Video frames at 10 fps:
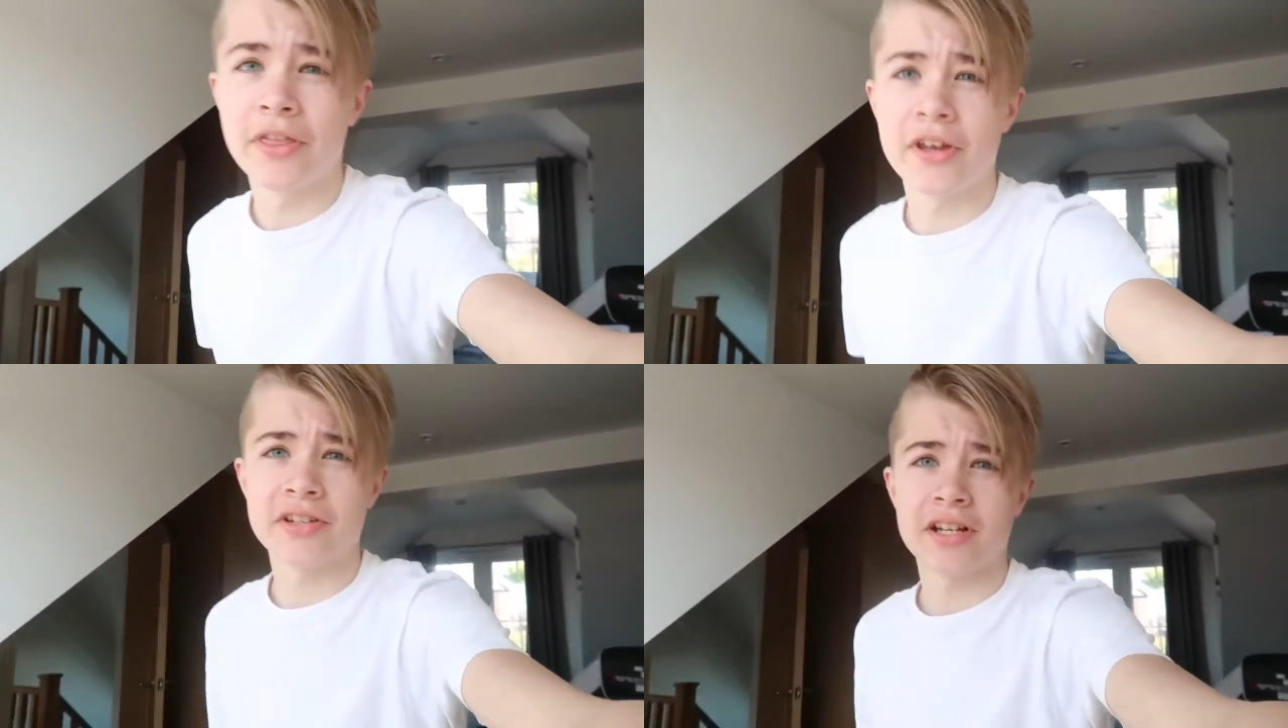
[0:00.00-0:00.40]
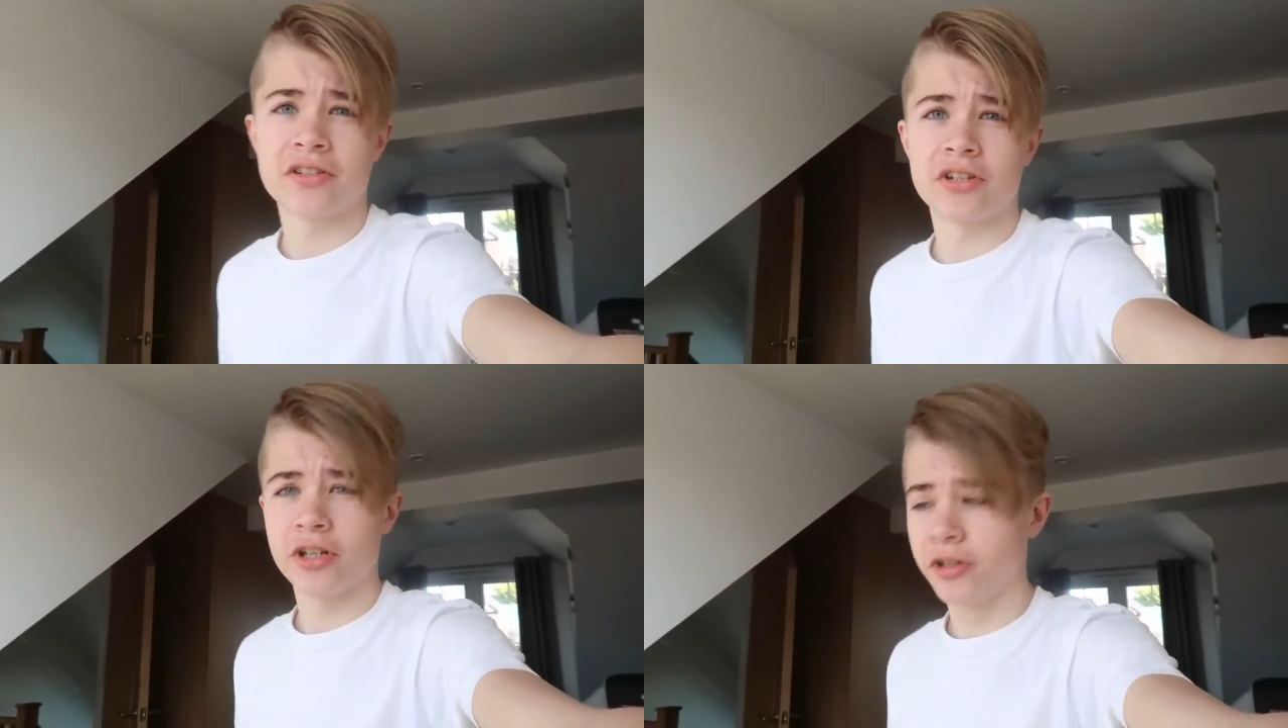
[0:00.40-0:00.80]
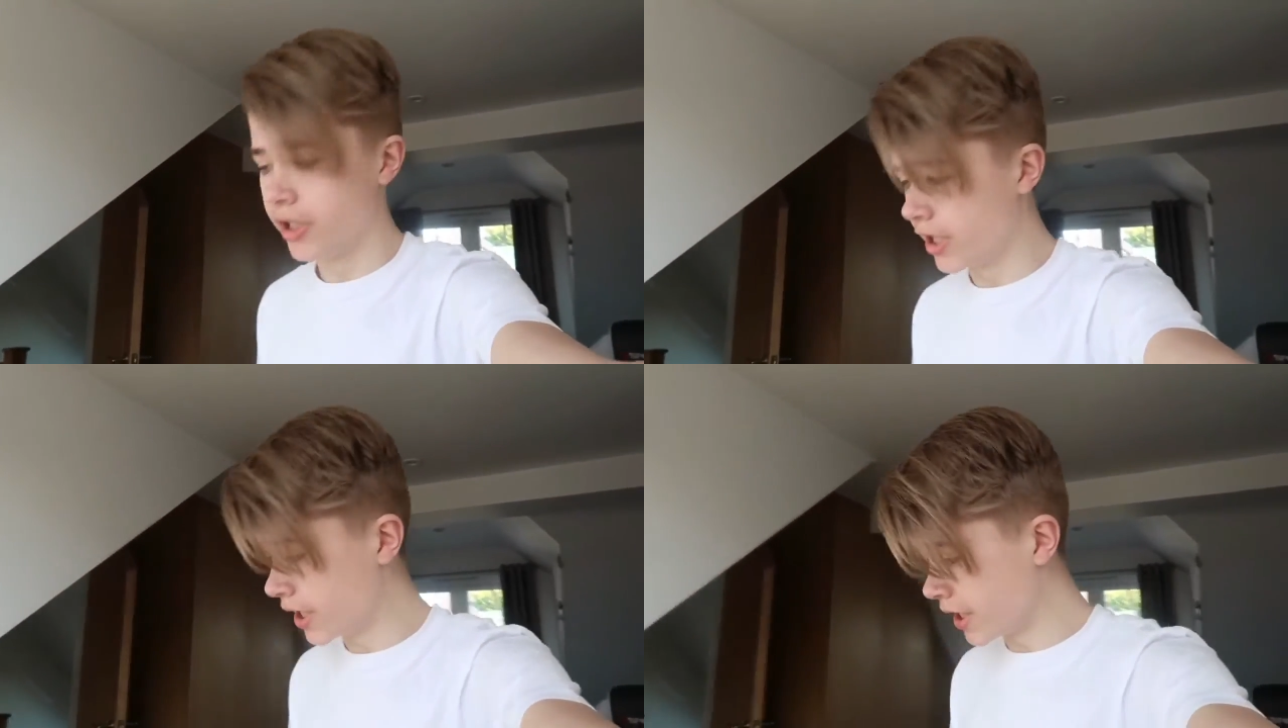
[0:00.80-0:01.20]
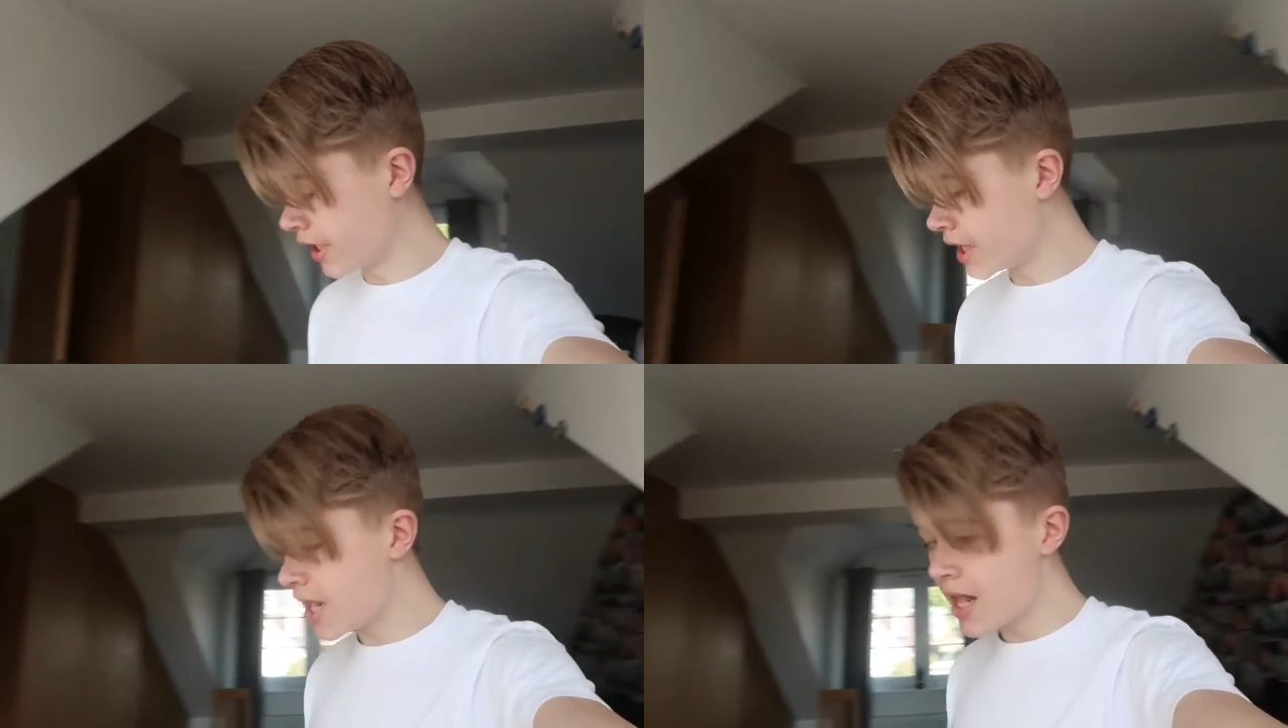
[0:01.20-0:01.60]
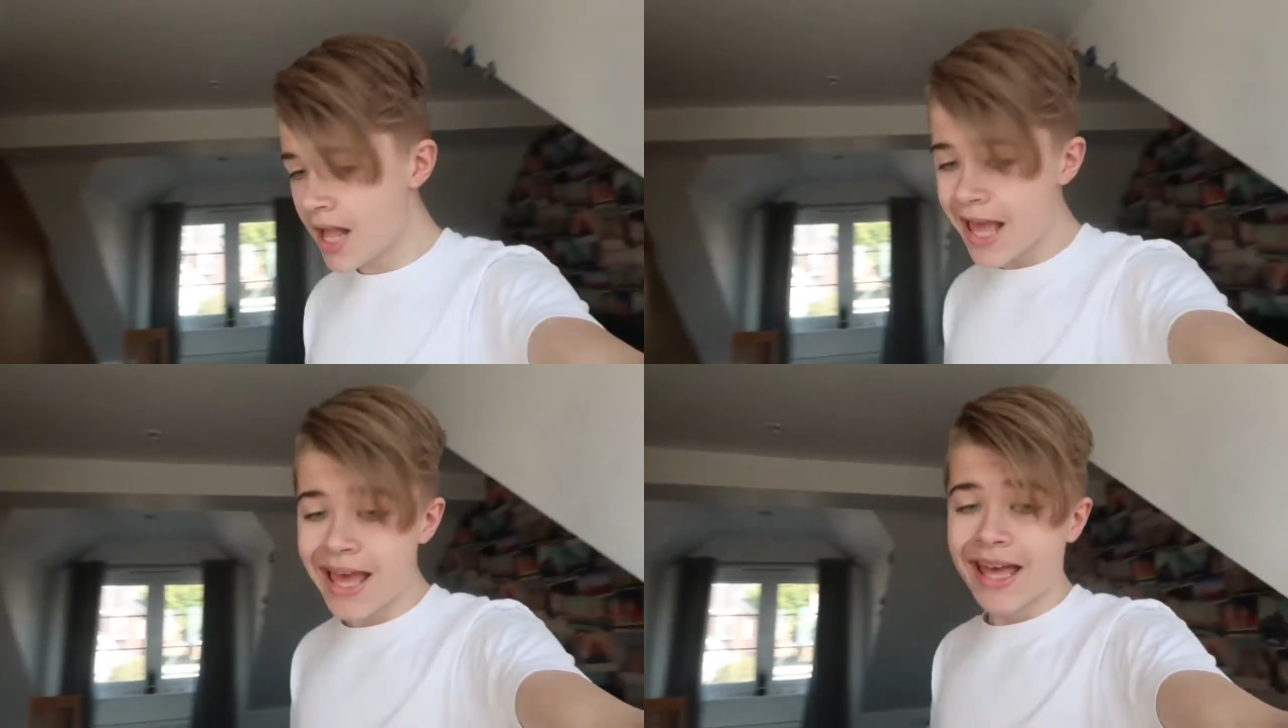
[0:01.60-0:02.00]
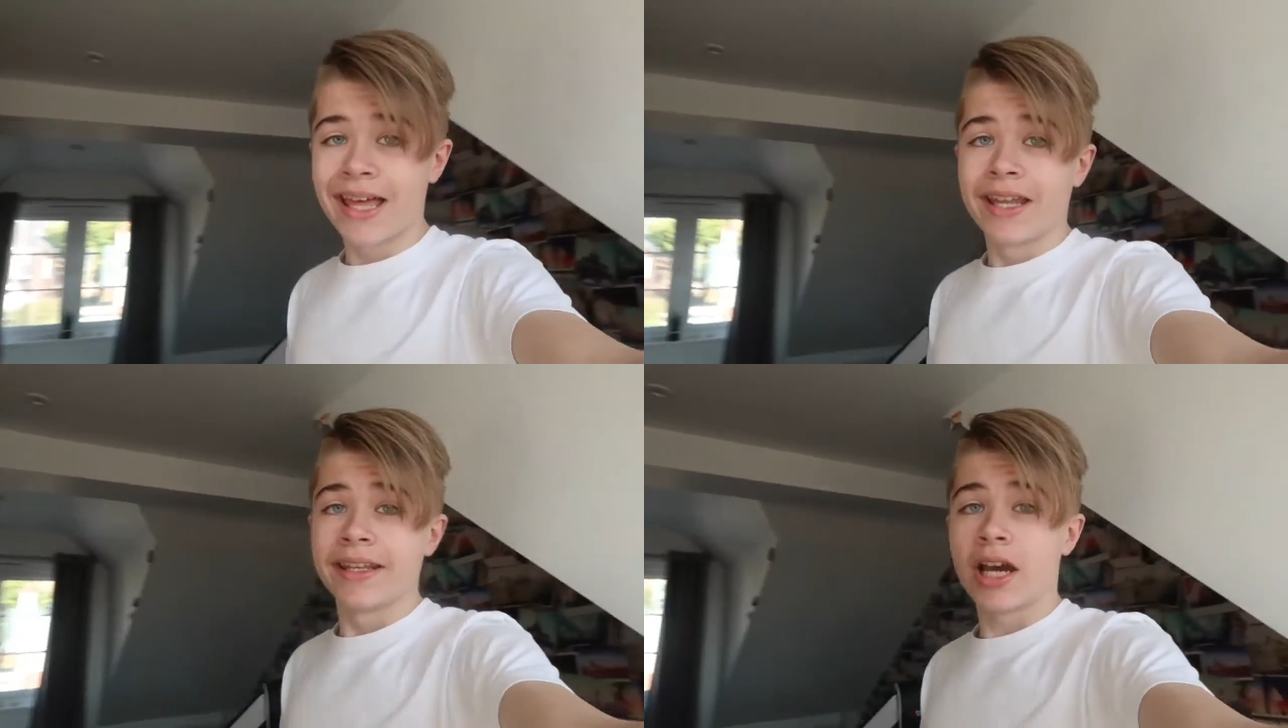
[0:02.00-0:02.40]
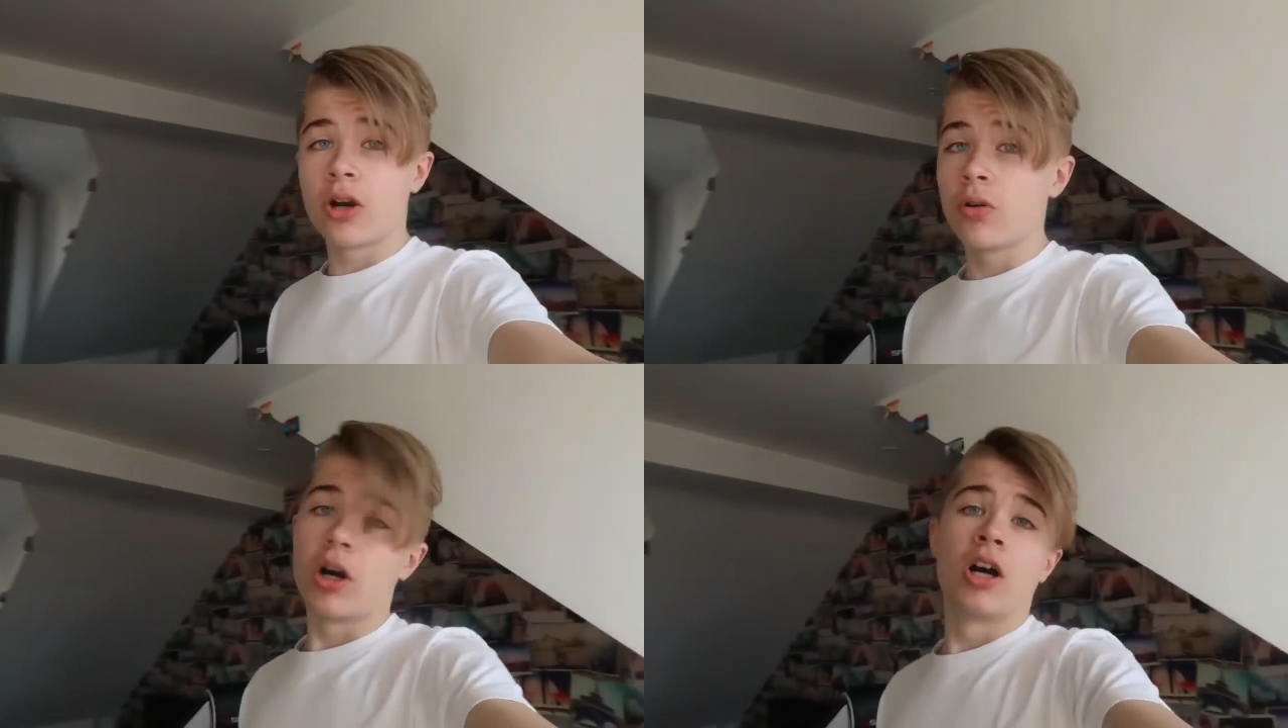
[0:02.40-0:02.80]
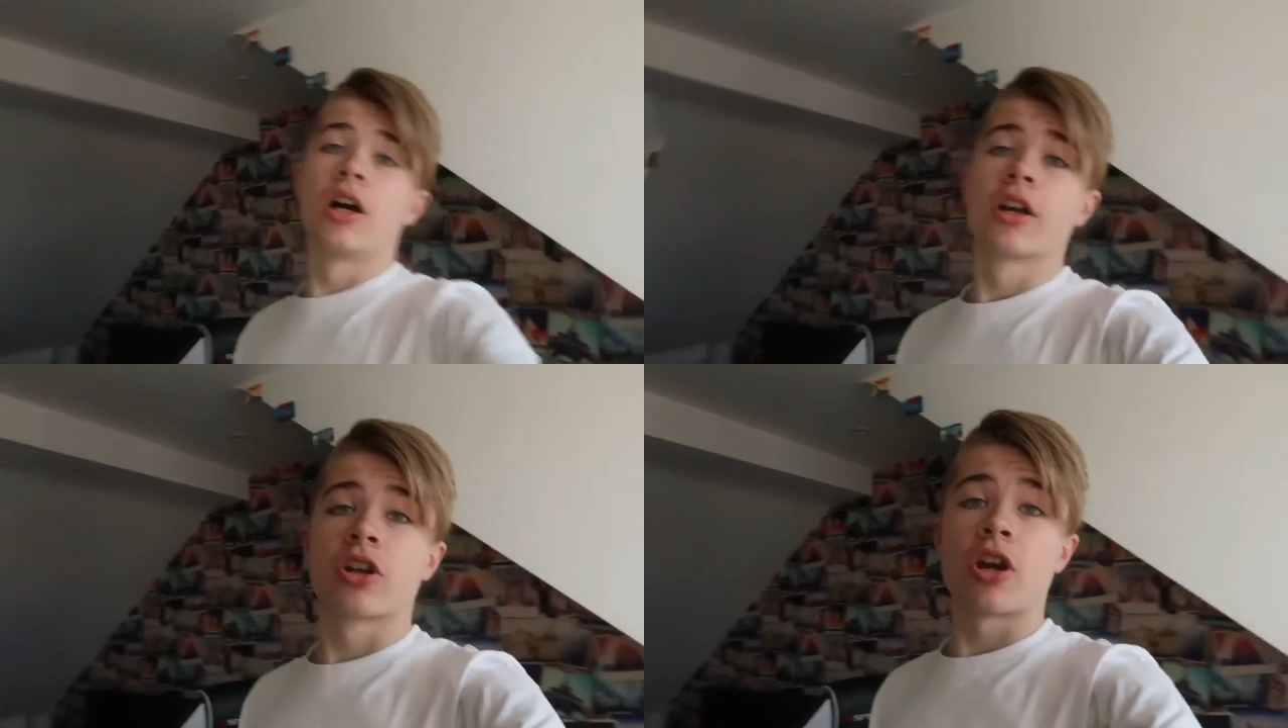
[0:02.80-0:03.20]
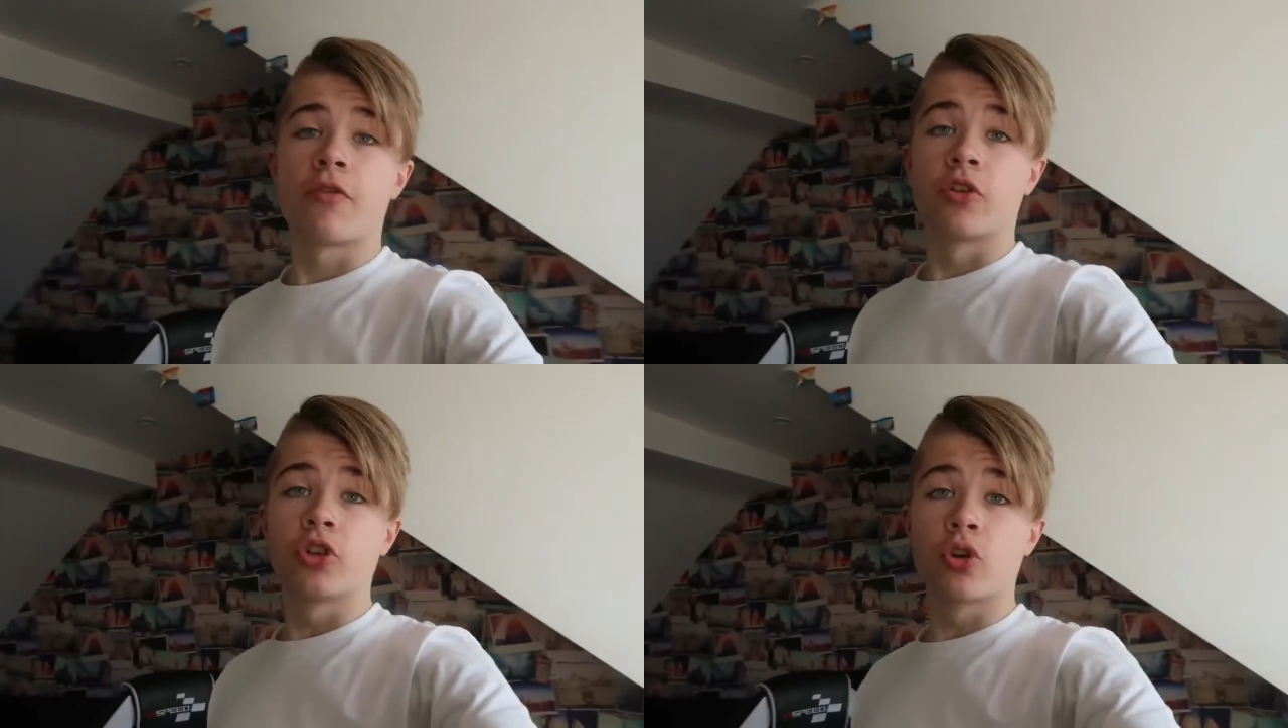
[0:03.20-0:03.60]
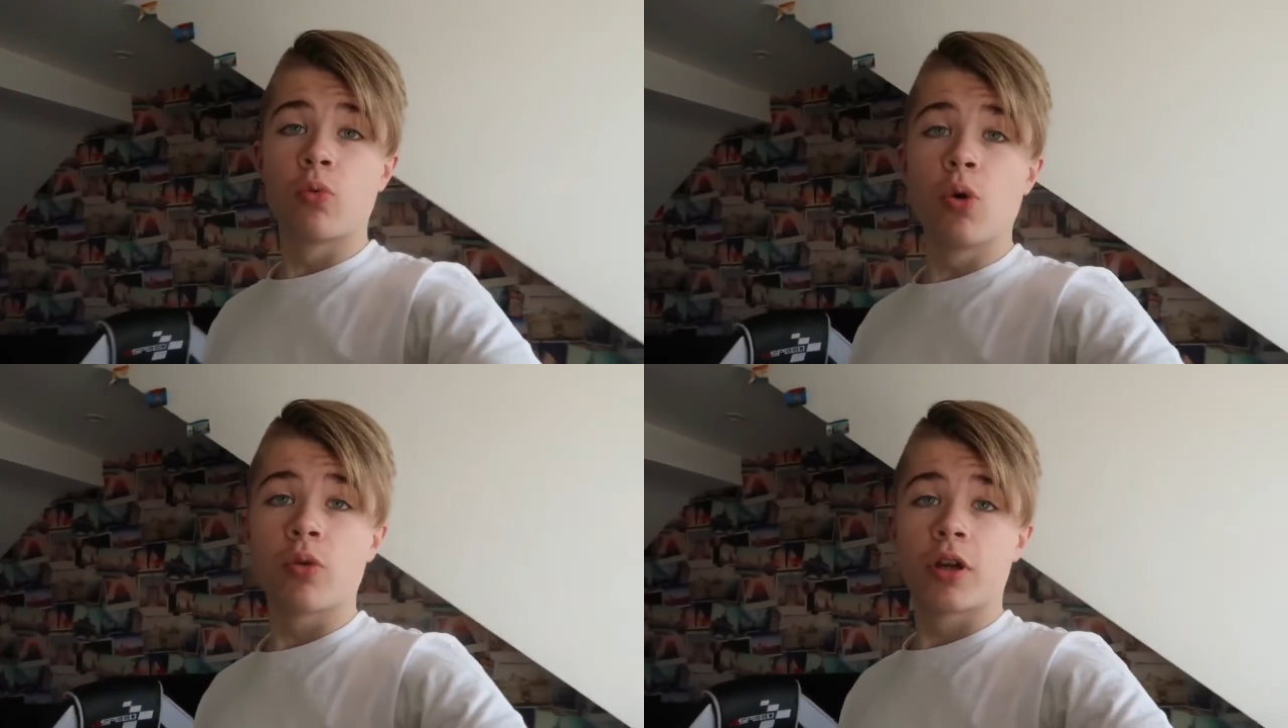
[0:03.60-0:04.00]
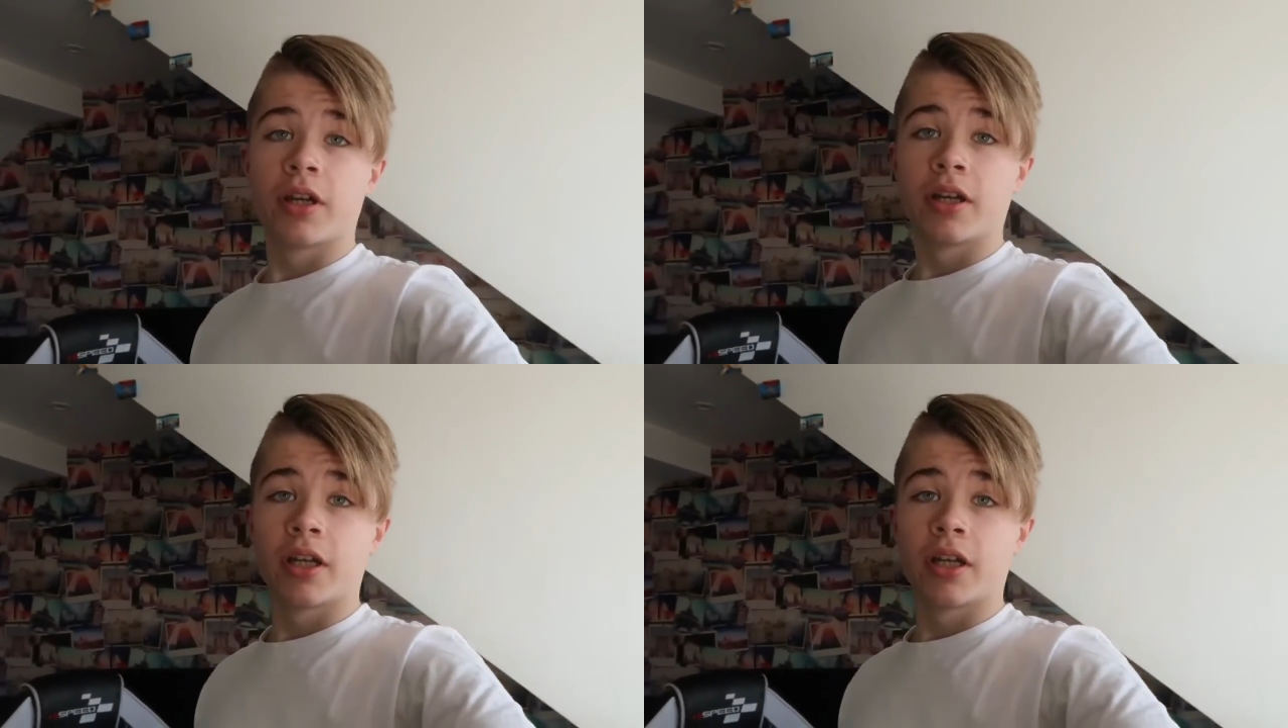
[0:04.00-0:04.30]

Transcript: of things I had to do. Now I'm going to go out for a dog walk,